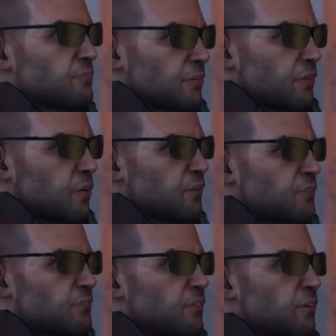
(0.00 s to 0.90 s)
So you
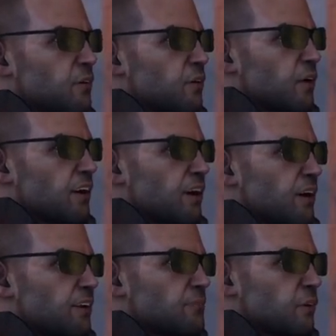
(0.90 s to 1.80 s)
do want to
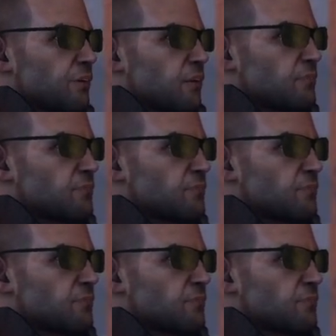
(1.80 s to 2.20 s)
challenge the hybrid?